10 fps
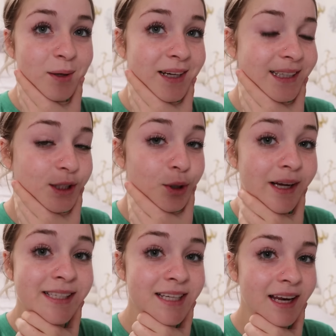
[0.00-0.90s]
Okay, so
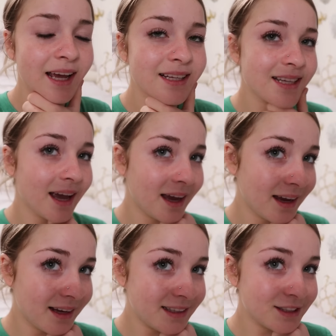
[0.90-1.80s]
I did it
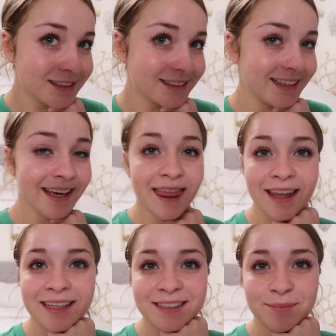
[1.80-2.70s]
and it just looks like
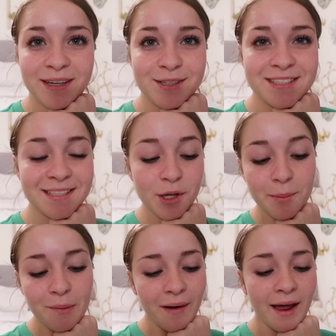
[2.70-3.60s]
this. My nose is a
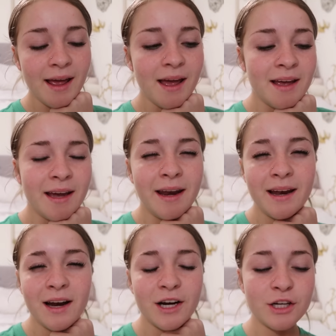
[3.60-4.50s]
little bit red. It
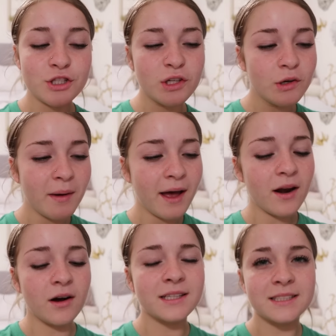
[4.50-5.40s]
didn't hurt too
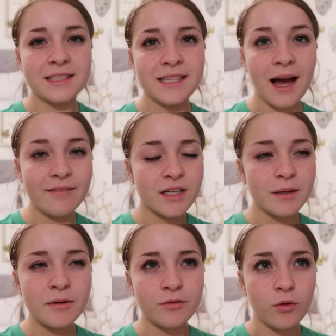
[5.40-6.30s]
bad, honestly. I've done
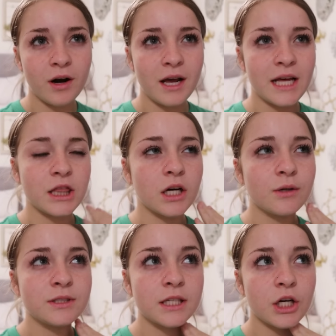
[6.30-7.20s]
it before and I thought
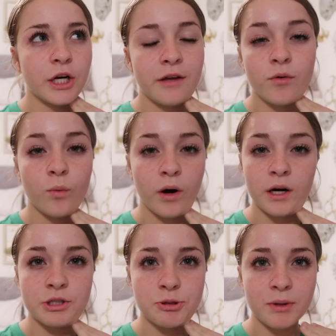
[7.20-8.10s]
it was gonna hurt even
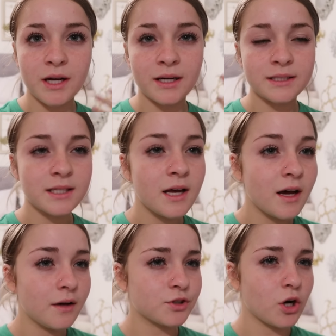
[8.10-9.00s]
worse because
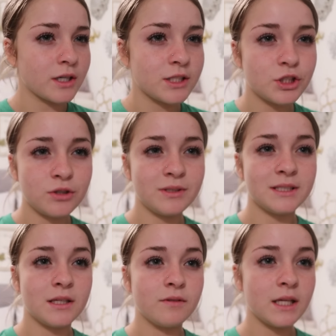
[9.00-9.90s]
of scar tissue and
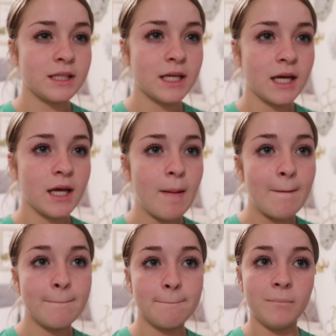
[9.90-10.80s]
stuff like that.
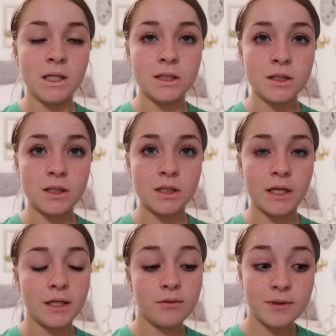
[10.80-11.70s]
But
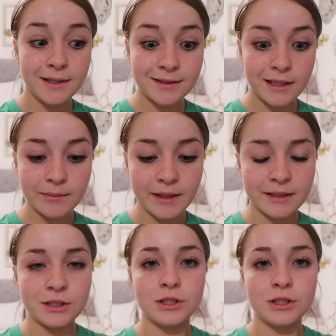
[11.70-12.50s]
it didn't really hurt that bad.